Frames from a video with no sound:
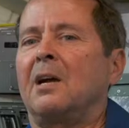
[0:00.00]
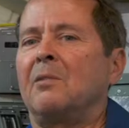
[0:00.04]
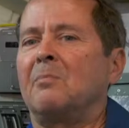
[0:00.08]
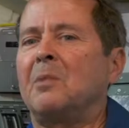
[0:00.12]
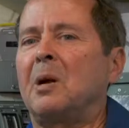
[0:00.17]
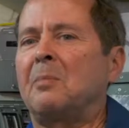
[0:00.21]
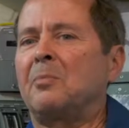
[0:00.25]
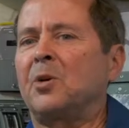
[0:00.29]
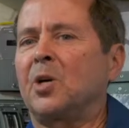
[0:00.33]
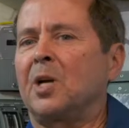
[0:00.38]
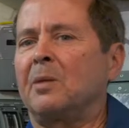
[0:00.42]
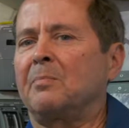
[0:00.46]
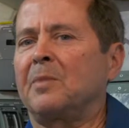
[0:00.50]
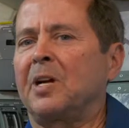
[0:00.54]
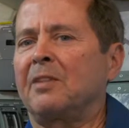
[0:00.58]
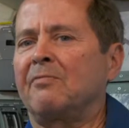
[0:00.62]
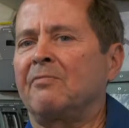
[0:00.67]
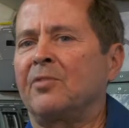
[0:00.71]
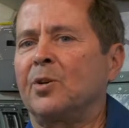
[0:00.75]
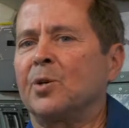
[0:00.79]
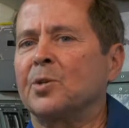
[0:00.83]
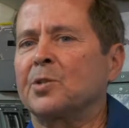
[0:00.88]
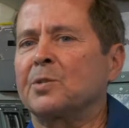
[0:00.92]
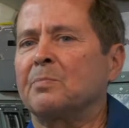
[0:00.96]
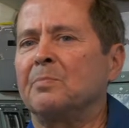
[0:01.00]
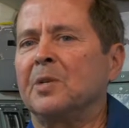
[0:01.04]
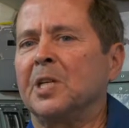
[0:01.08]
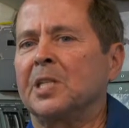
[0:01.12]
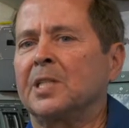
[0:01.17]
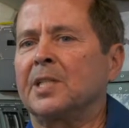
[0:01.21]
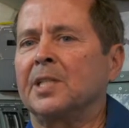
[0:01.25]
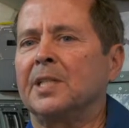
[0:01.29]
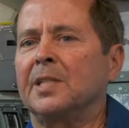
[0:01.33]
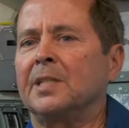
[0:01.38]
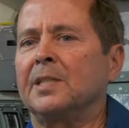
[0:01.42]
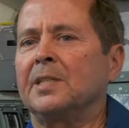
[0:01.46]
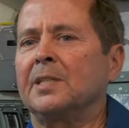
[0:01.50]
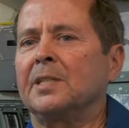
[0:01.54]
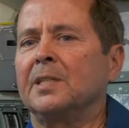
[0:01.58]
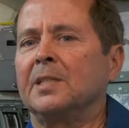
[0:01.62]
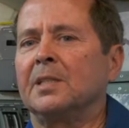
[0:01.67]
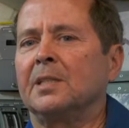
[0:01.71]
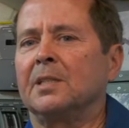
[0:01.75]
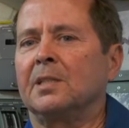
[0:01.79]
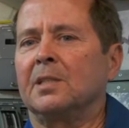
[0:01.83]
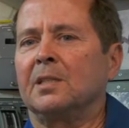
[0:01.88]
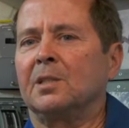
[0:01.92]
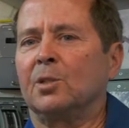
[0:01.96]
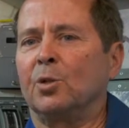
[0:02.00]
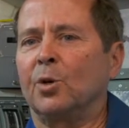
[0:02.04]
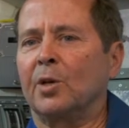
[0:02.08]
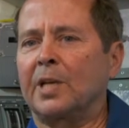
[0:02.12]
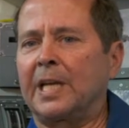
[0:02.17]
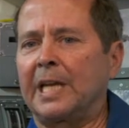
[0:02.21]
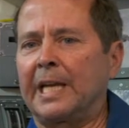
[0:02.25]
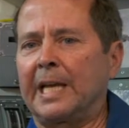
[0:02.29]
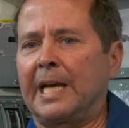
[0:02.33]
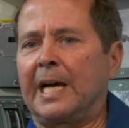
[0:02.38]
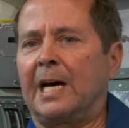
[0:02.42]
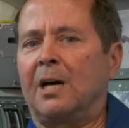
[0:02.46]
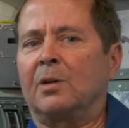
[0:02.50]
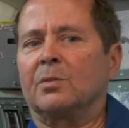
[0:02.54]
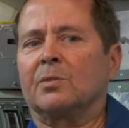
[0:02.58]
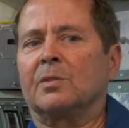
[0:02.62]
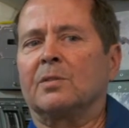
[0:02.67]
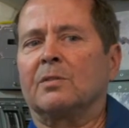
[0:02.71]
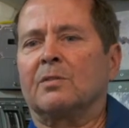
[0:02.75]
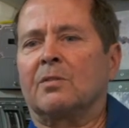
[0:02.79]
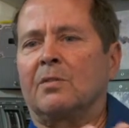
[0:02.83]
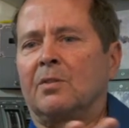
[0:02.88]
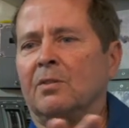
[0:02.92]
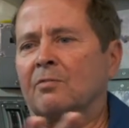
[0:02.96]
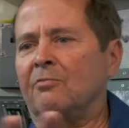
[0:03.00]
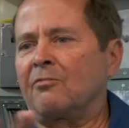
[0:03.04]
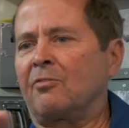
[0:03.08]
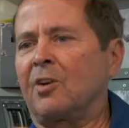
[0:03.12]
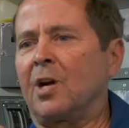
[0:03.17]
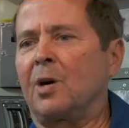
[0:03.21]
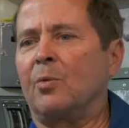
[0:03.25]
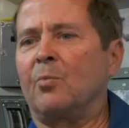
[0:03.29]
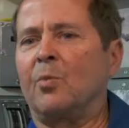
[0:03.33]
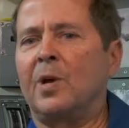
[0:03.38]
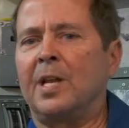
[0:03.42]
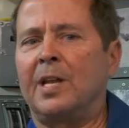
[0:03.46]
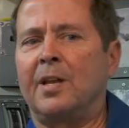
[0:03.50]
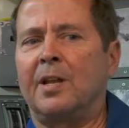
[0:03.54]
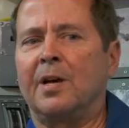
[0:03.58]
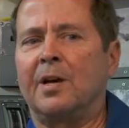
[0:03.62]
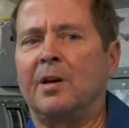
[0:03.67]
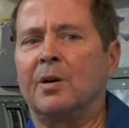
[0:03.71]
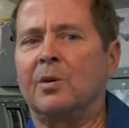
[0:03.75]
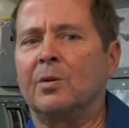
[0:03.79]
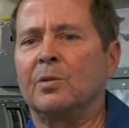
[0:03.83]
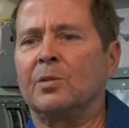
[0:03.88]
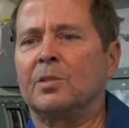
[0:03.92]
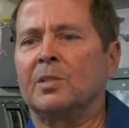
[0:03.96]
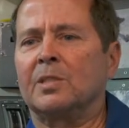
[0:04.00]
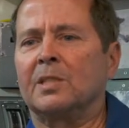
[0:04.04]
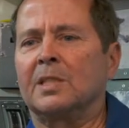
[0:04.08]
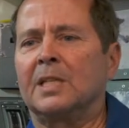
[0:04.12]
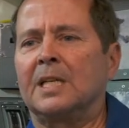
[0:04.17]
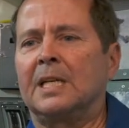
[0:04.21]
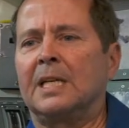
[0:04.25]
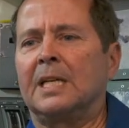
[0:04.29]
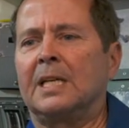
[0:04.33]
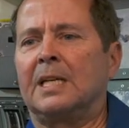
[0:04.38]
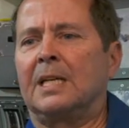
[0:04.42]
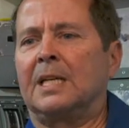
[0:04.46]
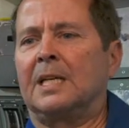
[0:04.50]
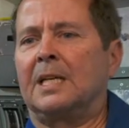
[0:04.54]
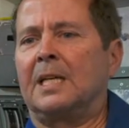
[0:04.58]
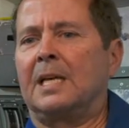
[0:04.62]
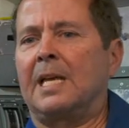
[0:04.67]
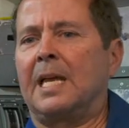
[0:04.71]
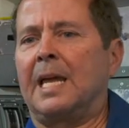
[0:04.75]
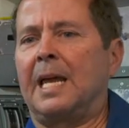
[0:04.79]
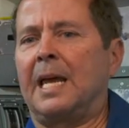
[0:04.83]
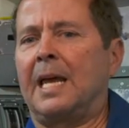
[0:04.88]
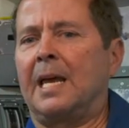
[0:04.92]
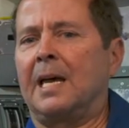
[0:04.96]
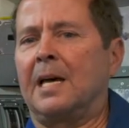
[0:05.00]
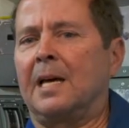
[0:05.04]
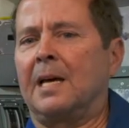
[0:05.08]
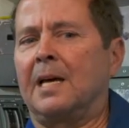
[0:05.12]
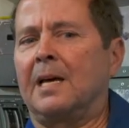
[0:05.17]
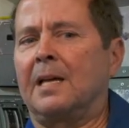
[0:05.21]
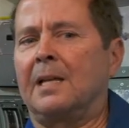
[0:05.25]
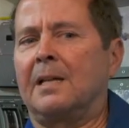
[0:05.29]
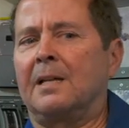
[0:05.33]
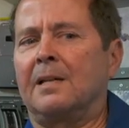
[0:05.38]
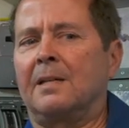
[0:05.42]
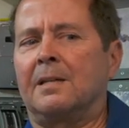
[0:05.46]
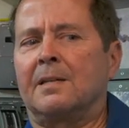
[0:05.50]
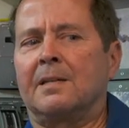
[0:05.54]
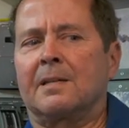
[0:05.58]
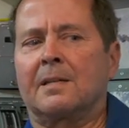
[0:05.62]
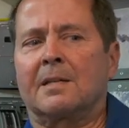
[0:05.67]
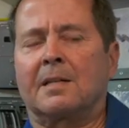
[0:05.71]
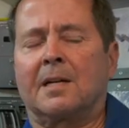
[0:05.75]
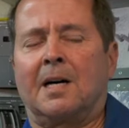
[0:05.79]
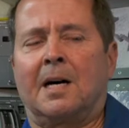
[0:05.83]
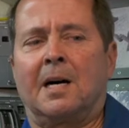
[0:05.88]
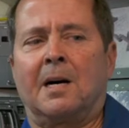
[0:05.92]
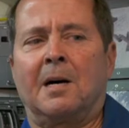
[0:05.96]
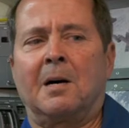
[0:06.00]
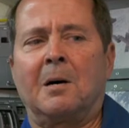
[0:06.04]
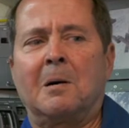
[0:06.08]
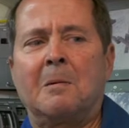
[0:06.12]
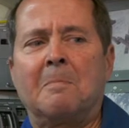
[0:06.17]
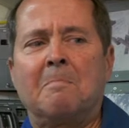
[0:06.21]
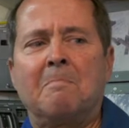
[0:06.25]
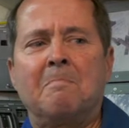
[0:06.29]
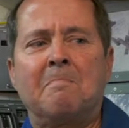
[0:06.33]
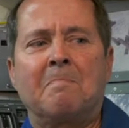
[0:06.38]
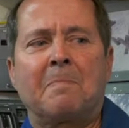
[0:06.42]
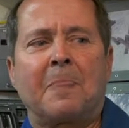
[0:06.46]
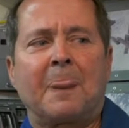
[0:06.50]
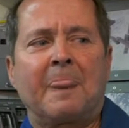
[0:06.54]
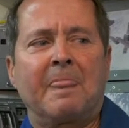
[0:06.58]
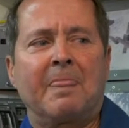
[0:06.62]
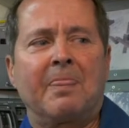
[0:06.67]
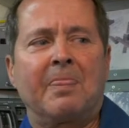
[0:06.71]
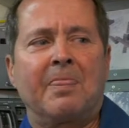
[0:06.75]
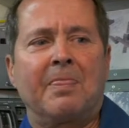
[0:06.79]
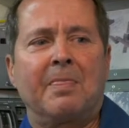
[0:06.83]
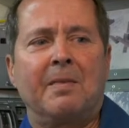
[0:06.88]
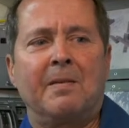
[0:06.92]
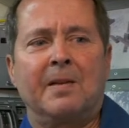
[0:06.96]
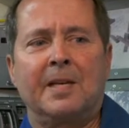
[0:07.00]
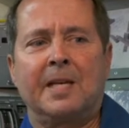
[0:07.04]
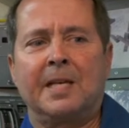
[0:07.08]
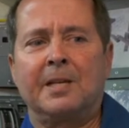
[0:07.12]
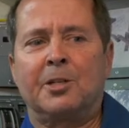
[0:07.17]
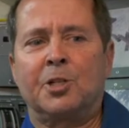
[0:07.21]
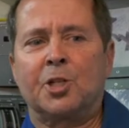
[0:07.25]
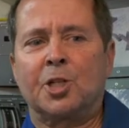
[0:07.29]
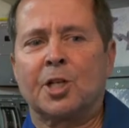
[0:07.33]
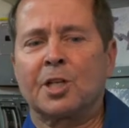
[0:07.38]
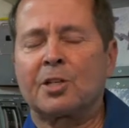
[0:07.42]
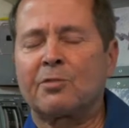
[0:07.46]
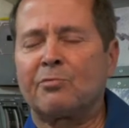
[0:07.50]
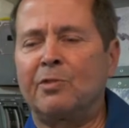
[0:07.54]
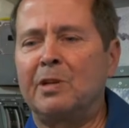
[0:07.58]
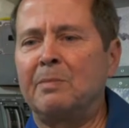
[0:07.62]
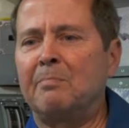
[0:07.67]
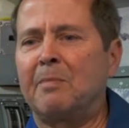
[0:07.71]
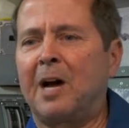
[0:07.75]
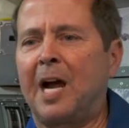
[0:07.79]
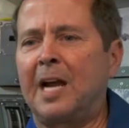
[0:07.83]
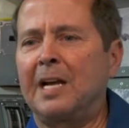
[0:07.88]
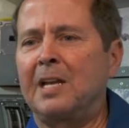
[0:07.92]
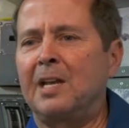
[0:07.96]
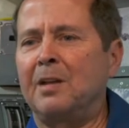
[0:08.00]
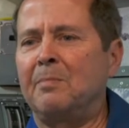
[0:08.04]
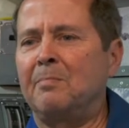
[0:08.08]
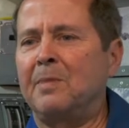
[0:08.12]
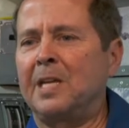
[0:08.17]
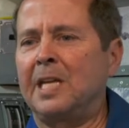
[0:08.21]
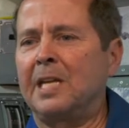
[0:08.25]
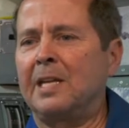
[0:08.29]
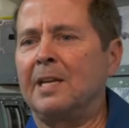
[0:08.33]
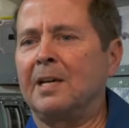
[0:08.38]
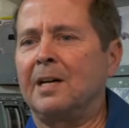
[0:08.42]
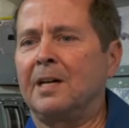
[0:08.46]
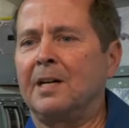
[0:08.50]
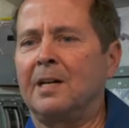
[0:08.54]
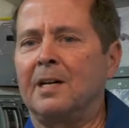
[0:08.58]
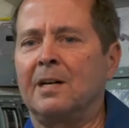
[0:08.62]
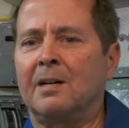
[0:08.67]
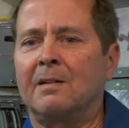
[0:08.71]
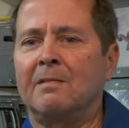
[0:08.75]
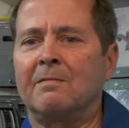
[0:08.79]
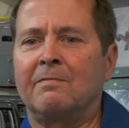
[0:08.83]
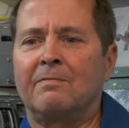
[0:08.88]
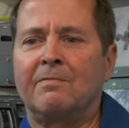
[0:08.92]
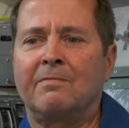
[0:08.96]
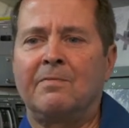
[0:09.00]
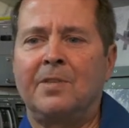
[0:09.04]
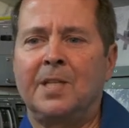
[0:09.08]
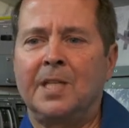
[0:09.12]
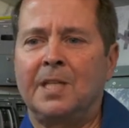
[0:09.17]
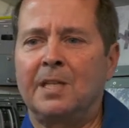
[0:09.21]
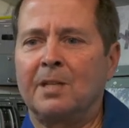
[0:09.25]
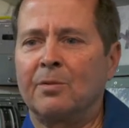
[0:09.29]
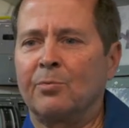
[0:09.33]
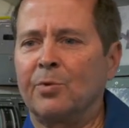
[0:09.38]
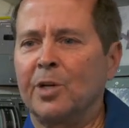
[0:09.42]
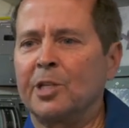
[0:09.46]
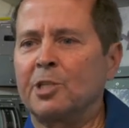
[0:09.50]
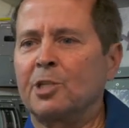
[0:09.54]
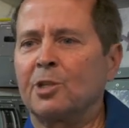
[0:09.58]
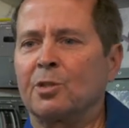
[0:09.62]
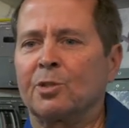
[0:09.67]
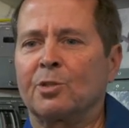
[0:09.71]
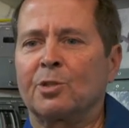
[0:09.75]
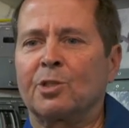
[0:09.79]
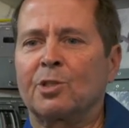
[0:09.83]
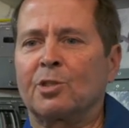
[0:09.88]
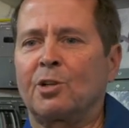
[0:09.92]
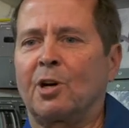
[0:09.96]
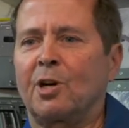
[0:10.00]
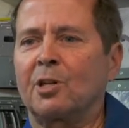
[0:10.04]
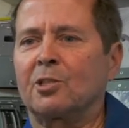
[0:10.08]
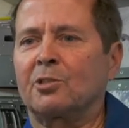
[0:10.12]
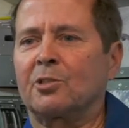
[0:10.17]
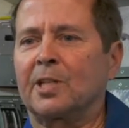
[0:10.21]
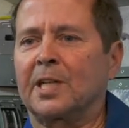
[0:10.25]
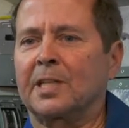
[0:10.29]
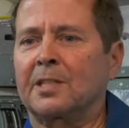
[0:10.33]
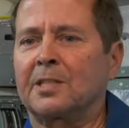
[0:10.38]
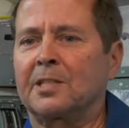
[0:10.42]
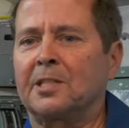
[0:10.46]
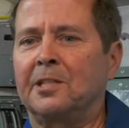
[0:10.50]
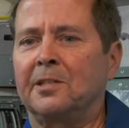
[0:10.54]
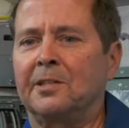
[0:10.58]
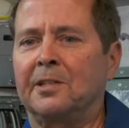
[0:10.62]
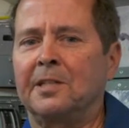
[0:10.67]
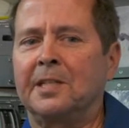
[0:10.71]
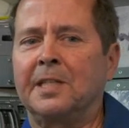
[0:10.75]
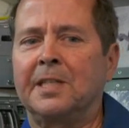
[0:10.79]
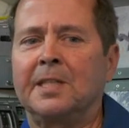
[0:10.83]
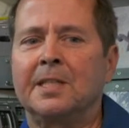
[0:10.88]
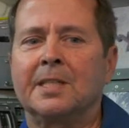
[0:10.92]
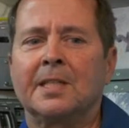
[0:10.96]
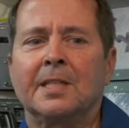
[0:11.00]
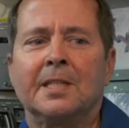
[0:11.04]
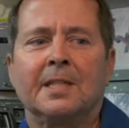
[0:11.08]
remember on my first mission looking out the front windows, and it just reminded me of the original Star Trek series